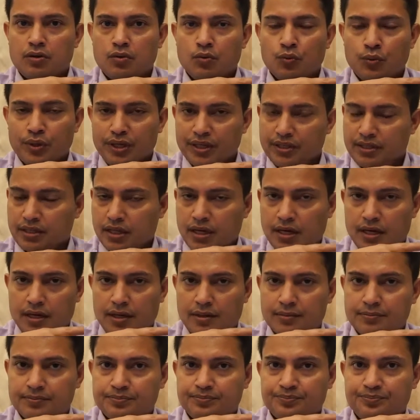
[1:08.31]
with
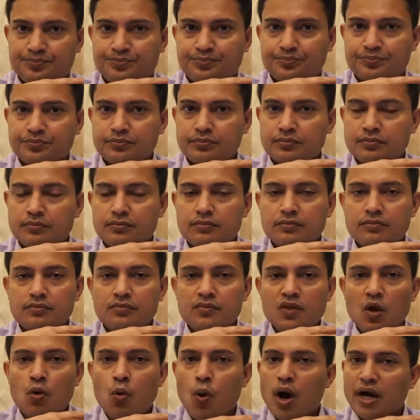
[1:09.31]

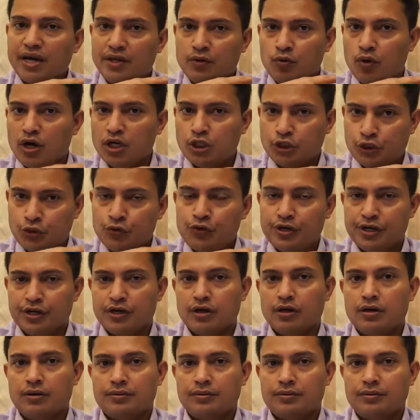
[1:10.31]
what you are shooting,